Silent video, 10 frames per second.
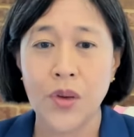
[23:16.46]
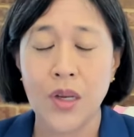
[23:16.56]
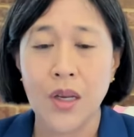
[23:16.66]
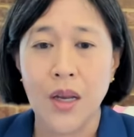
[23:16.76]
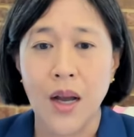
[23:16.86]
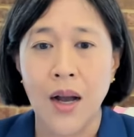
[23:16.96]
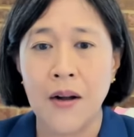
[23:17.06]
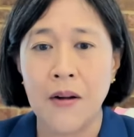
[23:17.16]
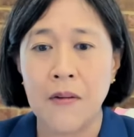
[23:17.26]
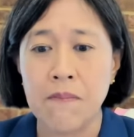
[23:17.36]

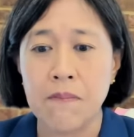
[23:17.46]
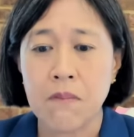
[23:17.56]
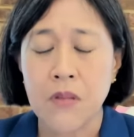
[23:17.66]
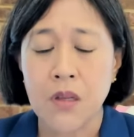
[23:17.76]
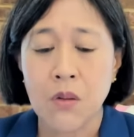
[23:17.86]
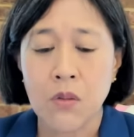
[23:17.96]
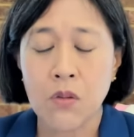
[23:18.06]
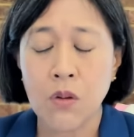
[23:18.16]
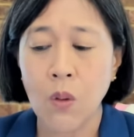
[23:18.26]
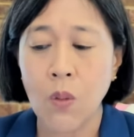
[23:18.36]
Um,
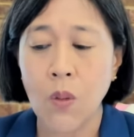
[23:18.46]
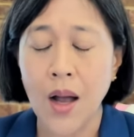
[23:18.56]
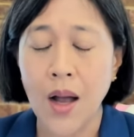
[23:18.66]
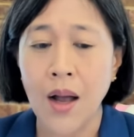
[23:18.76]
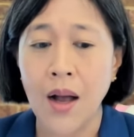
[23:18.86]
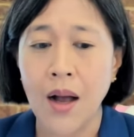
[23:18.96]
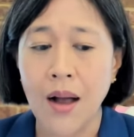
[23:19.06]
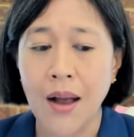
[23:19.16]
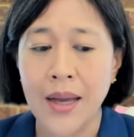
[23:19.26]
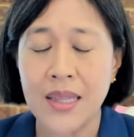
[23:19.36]
so uh, I
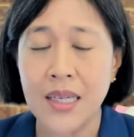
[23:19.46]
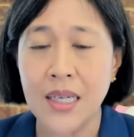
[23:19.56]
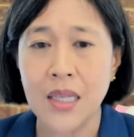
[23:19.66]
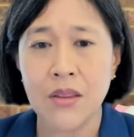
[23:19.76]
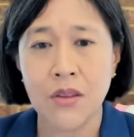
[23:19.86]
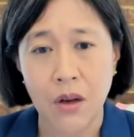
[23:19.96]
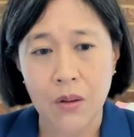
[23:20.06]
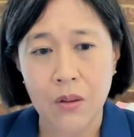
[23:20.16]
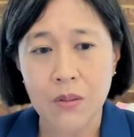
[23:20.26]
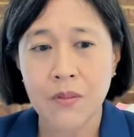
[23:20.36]
think, though,
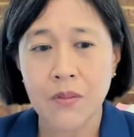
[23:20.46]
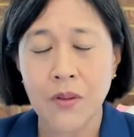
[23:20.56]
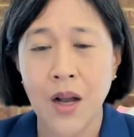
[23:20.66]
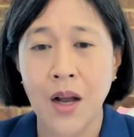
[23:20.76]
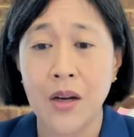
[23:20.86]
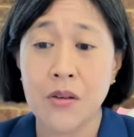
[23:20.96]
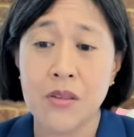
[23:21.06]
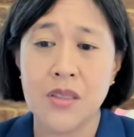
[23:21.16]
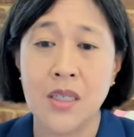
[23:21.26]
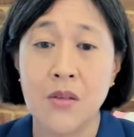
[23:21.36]
uh, Cristina,
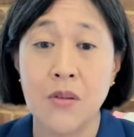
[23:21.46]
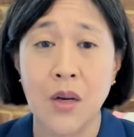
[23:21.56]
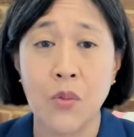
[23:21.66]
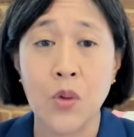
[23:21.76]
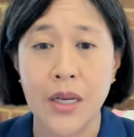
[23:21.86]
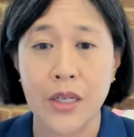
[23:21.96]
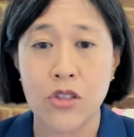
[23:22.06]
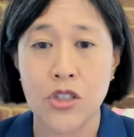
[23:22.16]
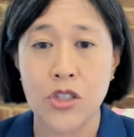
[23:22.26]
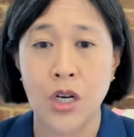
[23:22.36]
what I would like to
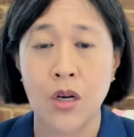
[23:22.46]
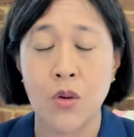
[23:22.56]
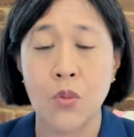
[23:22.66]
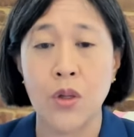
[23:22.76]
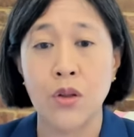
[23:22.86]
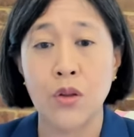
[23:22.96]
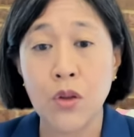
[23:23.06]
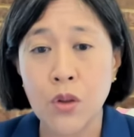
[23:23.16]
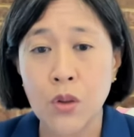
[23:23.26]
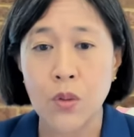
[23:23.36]
share with
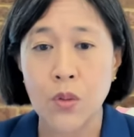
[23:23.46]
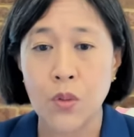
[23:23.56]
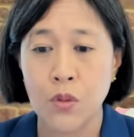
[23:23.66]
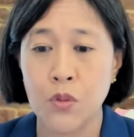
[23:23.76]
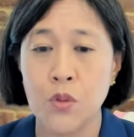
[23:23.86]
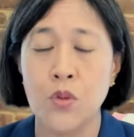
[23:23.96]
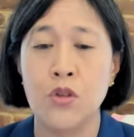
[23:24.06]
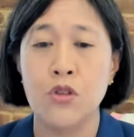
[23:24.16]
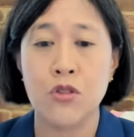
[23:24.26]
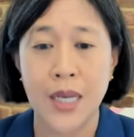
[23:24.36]
you through the
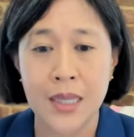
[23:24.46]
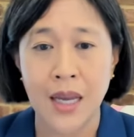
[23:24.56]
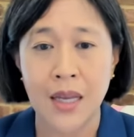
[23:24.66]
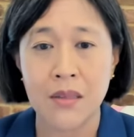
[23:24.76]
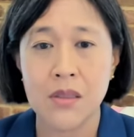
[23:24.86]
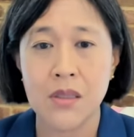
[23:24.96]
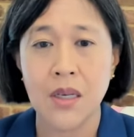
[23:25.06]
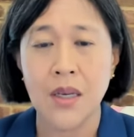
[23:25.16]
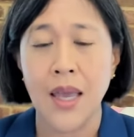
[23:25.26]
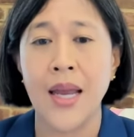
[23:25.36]
trade lens,
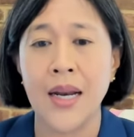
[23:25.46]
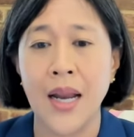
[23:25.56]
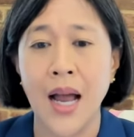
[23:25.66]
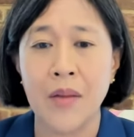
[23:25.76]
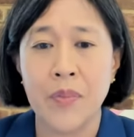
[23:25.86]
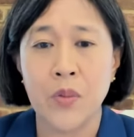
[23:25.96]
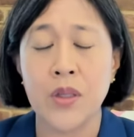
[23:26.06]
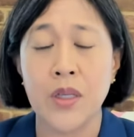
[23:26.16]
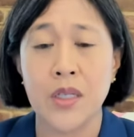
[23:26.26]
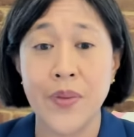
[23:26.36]
and I'd be willing to
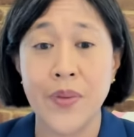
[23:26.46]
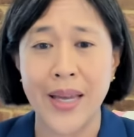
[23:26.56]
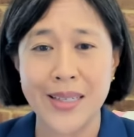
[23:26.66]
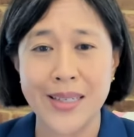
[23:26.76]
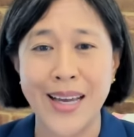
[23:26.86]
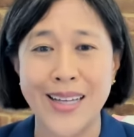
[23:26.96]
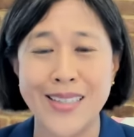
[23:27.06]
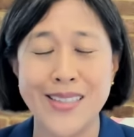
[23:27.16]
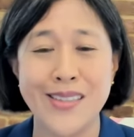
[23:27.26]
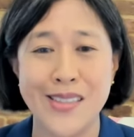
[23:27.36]
bet that this
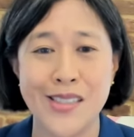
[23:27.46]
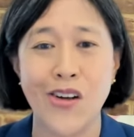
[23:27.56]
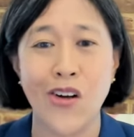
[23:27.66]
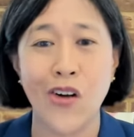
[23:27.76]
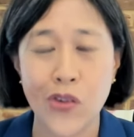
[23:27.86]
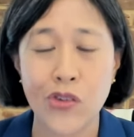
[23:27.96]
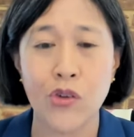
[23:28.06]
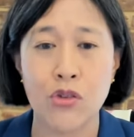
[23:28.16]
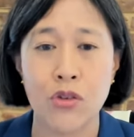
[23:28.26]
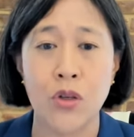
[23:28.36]
is also
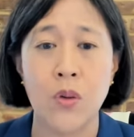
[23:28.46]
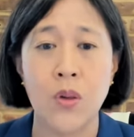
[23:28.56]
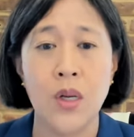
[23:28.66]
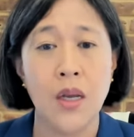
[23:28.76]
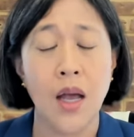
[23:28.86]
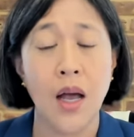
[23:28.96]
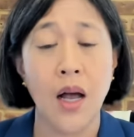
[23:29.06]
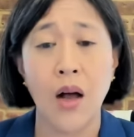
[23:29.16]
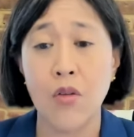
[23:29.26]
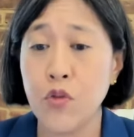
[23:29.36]
true uh,
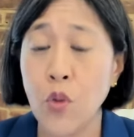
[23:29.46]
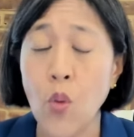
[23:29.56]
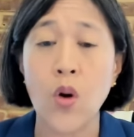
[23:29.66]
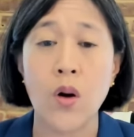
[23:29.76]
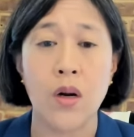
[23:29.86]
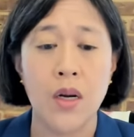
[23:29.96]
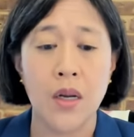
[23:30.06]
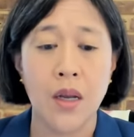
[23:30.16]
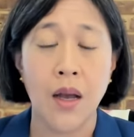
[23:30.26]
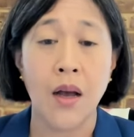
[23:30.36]
for
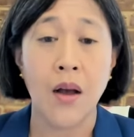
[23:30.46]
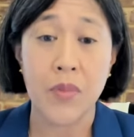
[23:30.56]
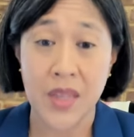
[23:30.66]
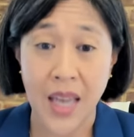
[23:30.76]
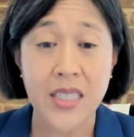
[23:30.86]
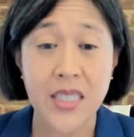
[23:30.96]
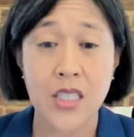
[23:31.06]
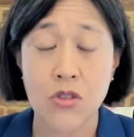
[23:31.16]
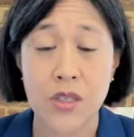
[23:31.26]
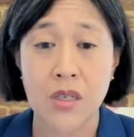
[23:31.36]
um, the antitrust
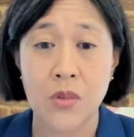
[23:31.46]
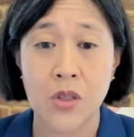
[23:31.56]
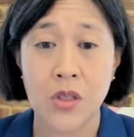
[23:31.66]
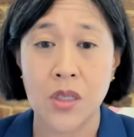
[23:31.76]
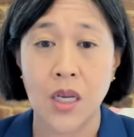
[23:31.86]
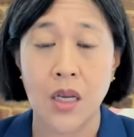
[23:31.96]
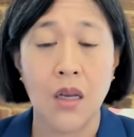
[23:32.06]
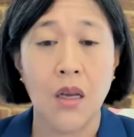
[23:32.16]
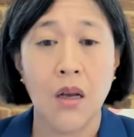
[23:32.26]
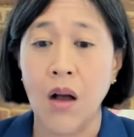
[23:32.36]
community
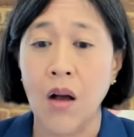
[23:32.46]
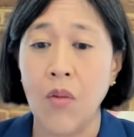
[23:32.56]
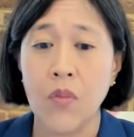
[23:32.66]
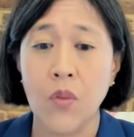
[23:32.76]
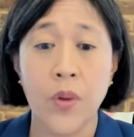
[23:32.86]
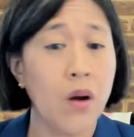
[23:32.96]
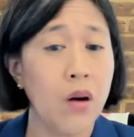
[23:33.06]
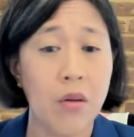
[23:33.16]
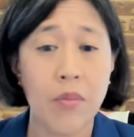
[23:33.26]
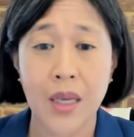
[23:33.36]
um, we are
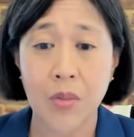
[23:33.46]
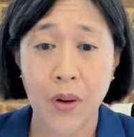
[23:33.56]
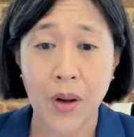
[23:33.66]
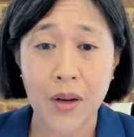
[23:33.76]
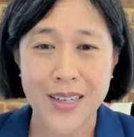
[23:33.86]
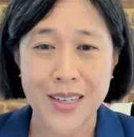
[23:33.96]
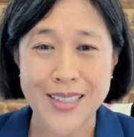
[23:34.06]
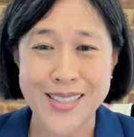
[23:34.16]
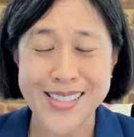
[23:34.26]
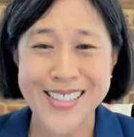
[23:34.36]
making progress.
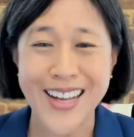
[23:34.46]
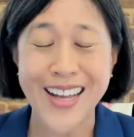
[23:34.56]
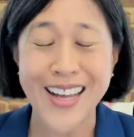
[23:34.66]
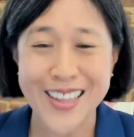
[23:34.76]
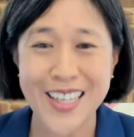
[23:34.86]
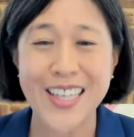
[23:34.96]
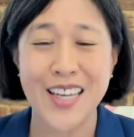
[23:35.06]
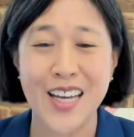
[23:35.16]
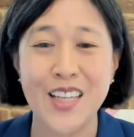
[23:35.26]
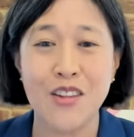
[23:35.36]
I think that
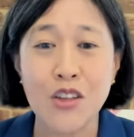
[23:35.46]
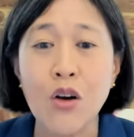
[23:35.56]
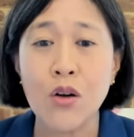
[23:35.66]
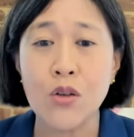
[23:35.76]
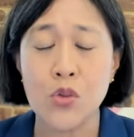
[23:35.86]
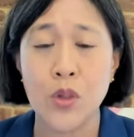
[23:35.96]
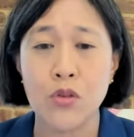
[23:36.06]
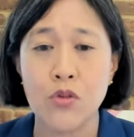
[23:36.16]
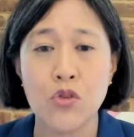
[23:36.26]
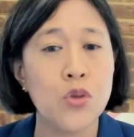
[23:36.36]
those with
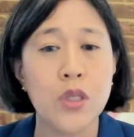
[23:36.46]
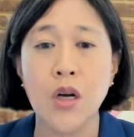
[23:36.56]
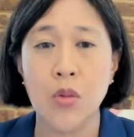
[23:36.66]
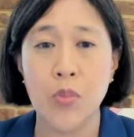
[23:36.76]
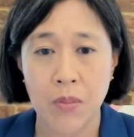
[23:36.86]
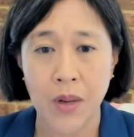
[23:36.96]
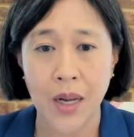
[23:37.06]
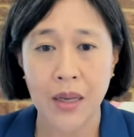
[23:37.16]
truly open minds,